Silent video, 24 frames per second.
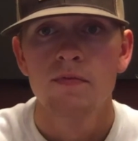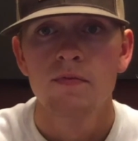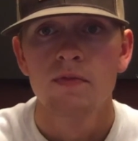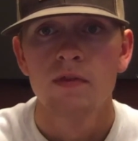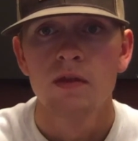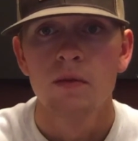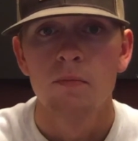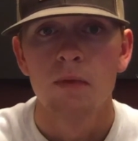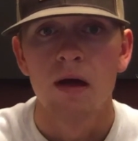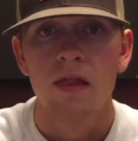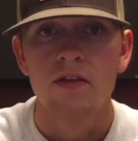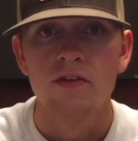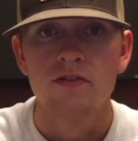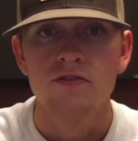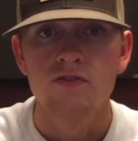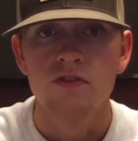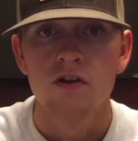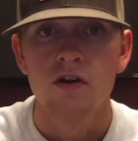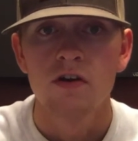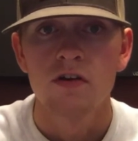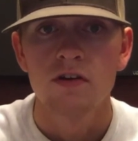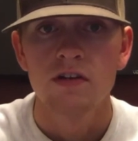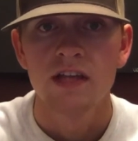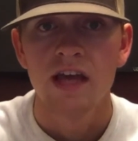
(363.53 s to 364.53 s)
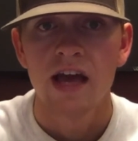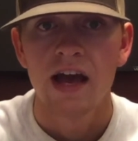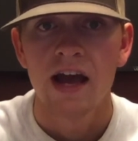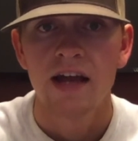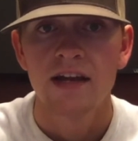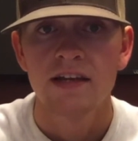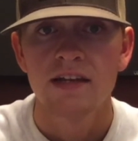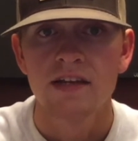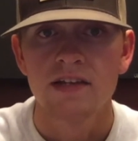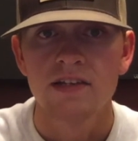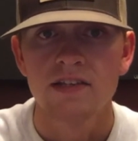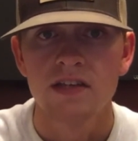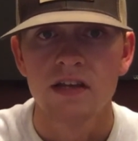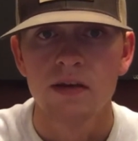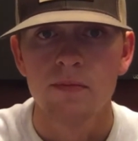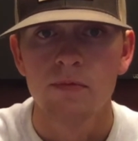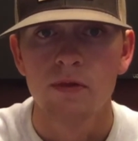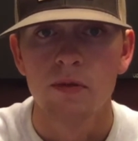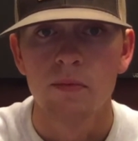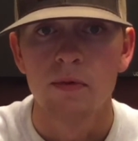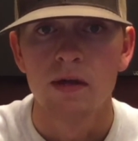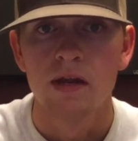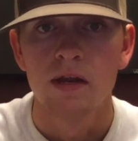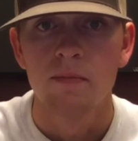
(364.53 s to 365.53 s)
By the strong tactics
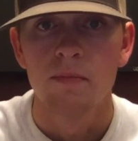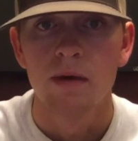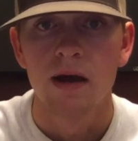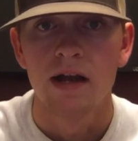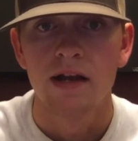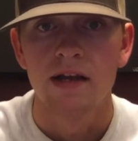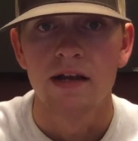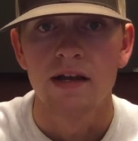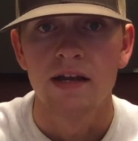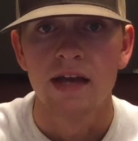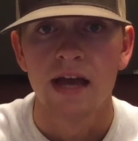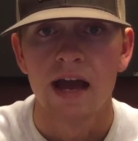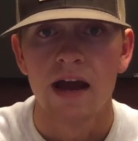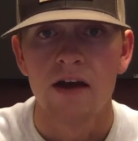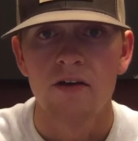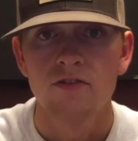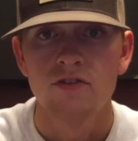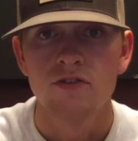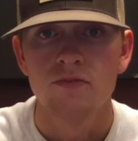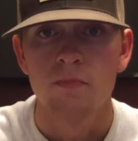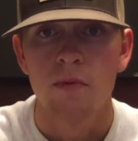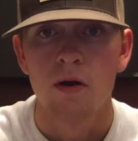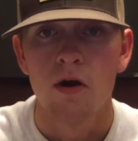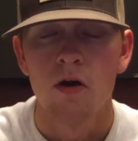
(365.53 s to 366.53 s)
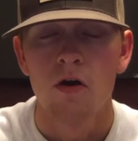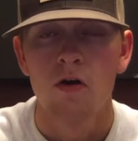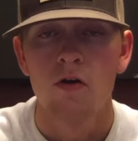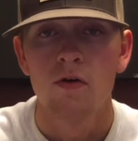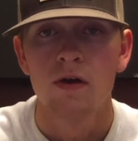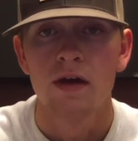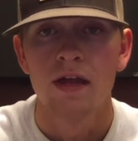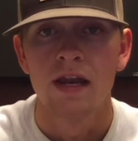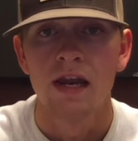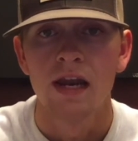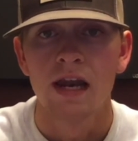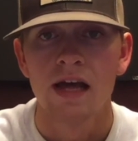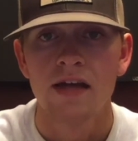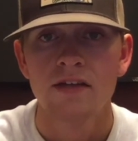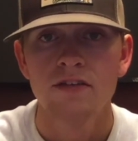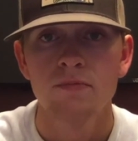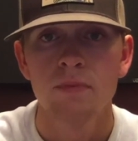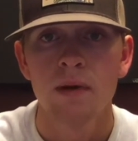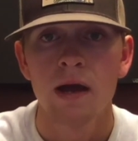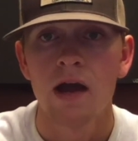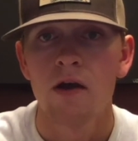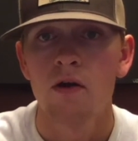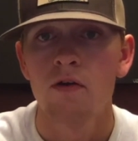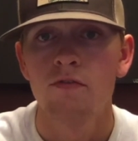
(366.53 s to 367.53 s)
implemented by Kakao's small and less
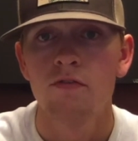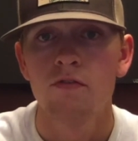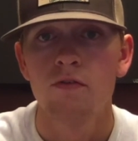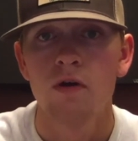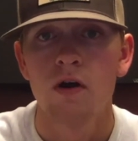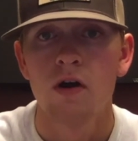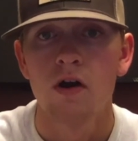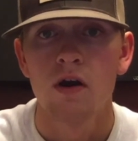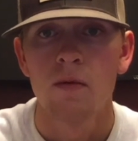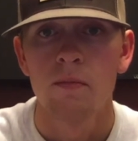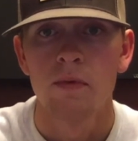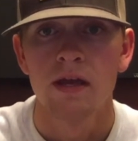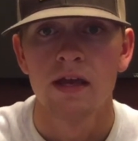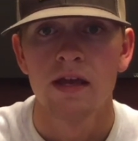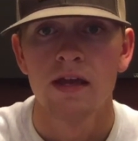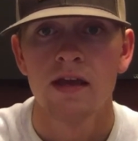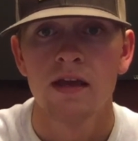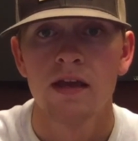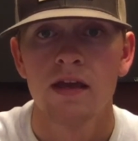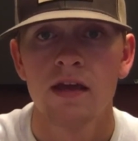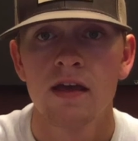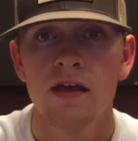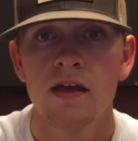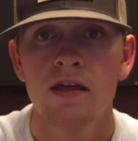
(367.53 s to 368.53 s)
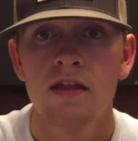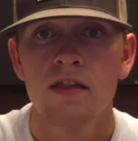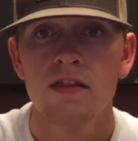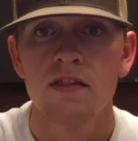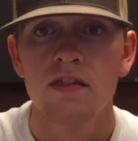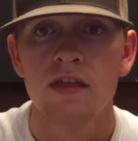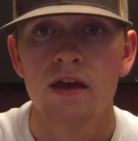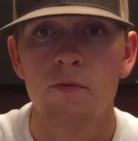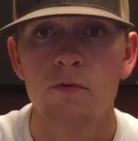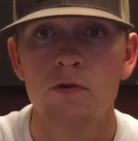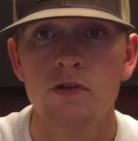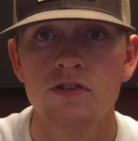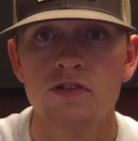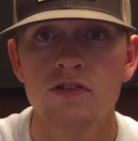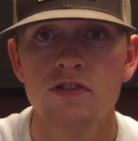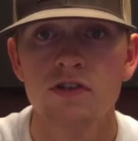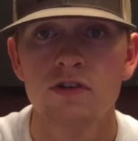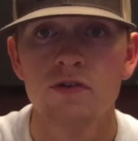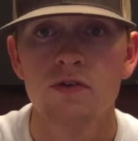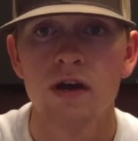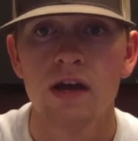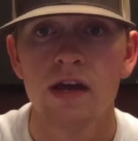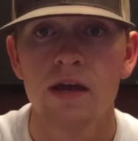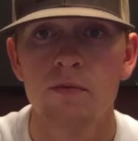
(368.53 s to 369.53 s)
powerful army, they were
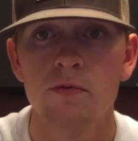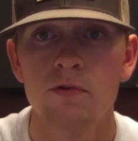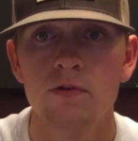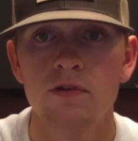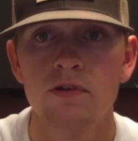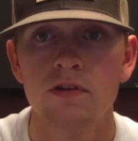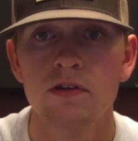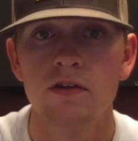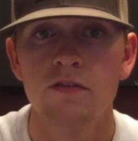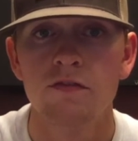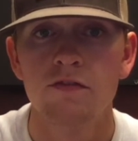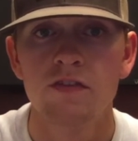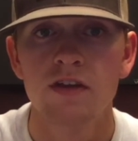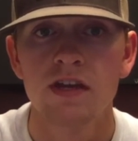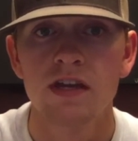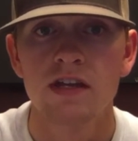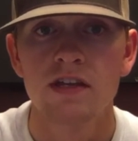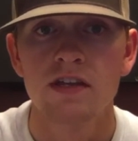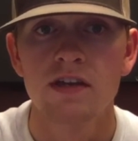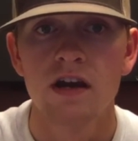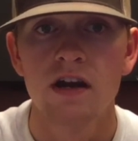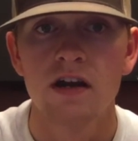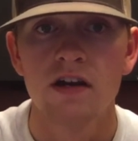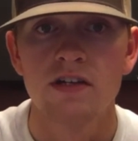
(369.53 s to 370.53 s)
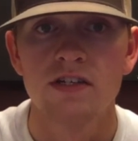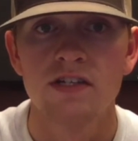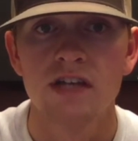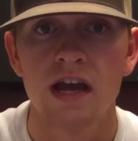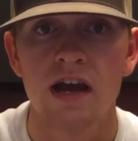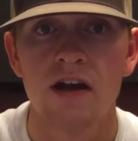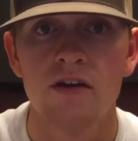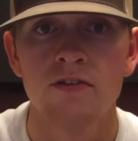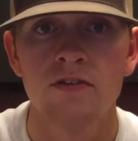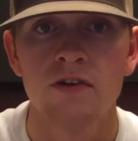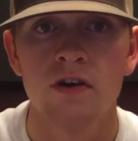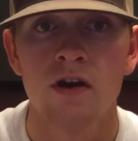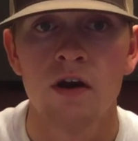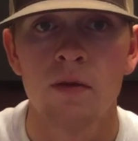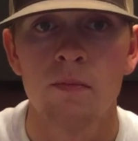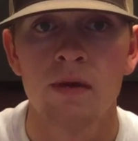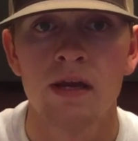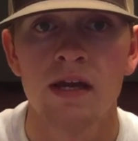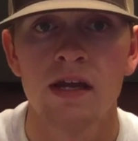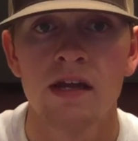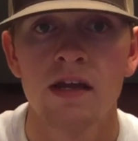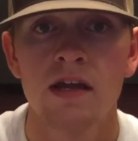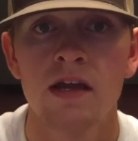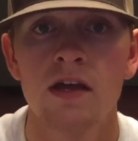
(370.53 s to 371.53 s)
still able to defeat Yang Xiao's
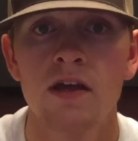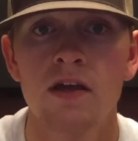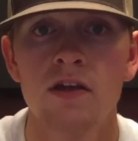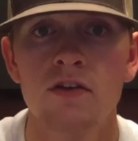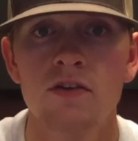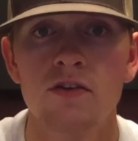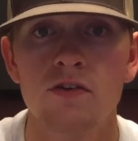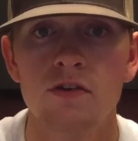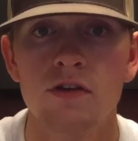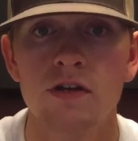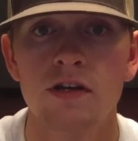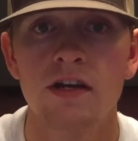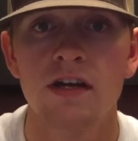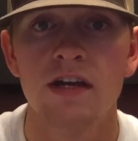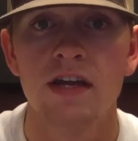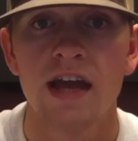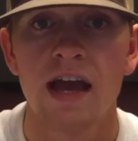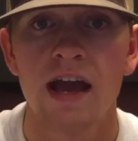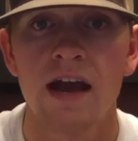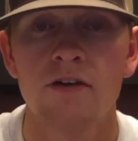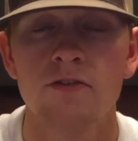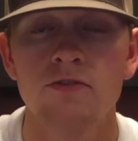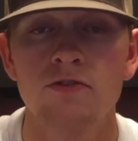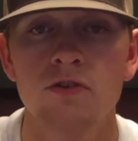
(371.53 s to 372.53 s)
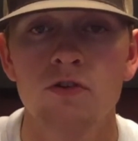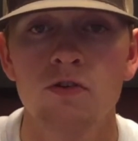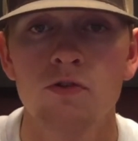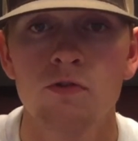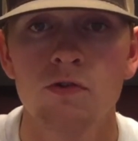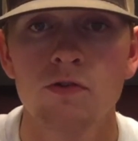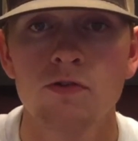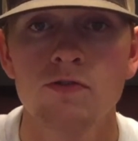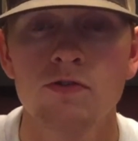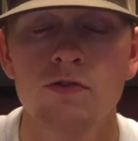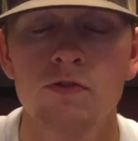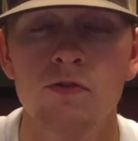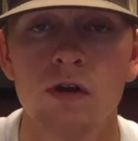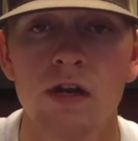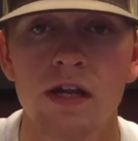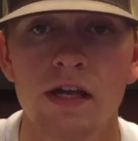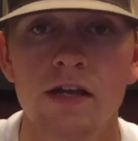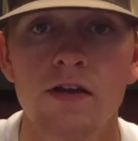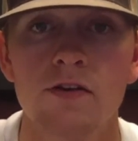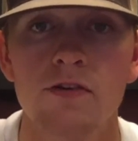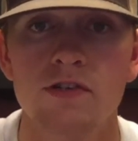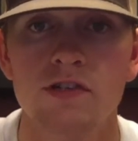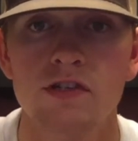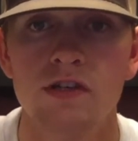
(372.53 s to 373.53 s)
army due to Kakao's crucial
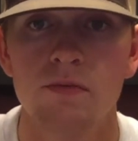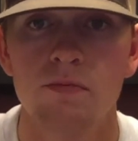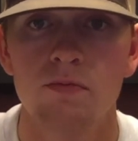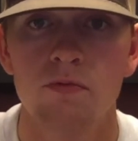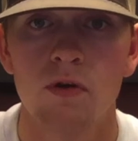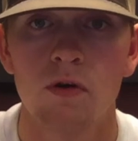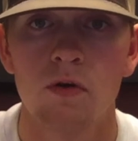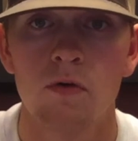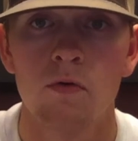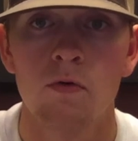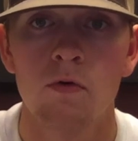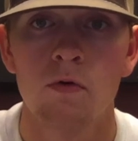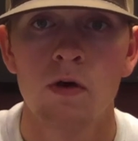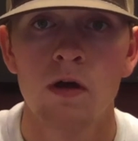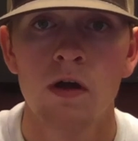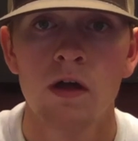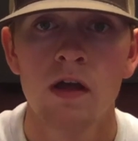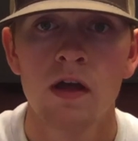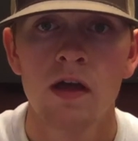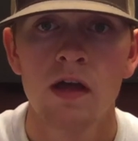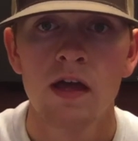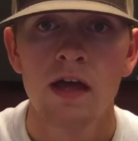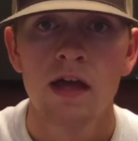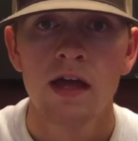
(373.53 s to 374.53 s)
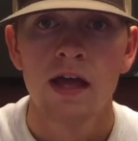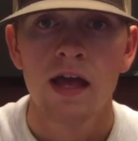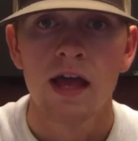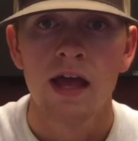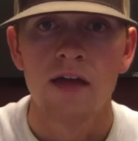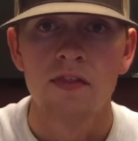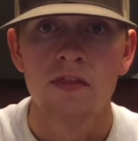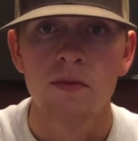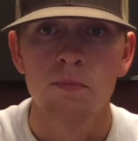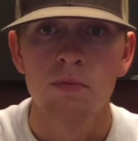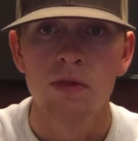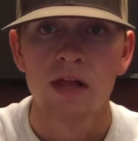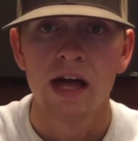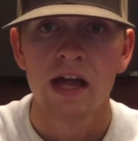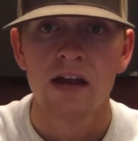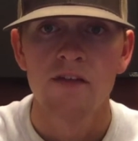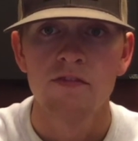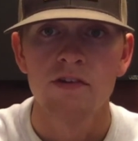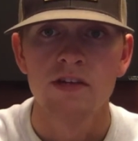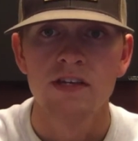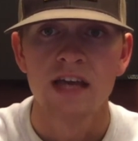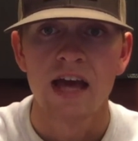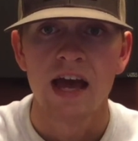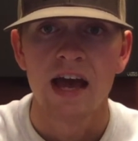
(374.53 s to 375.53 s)
leadership role and the plan of
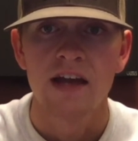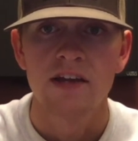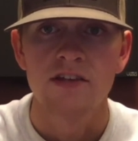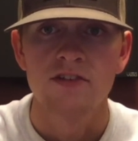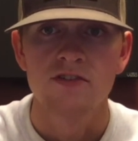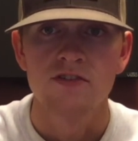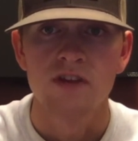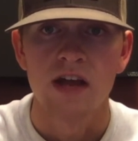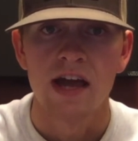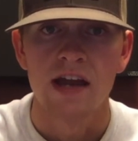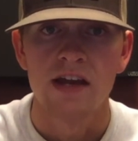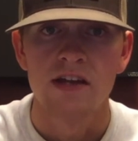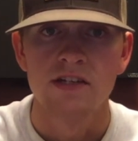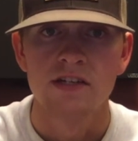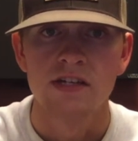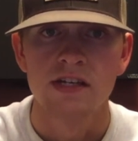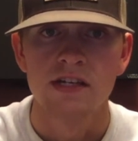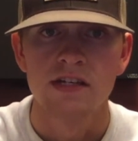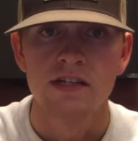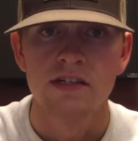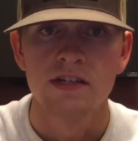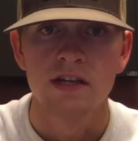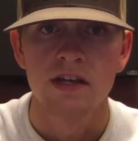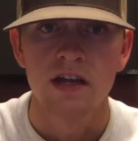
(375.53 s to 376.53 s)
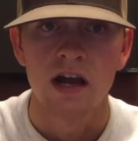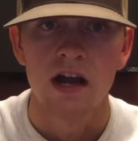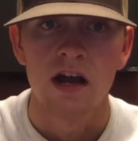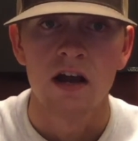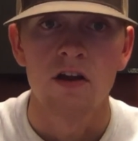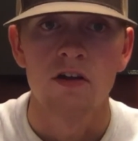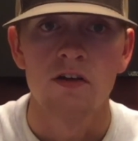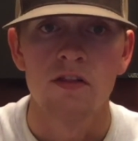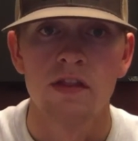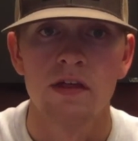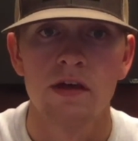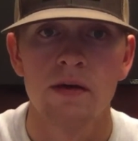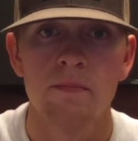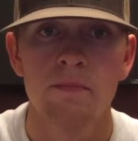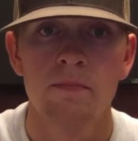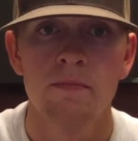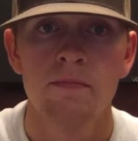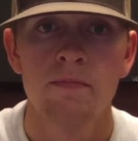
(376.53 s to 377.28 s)
attack strategy to conquer them.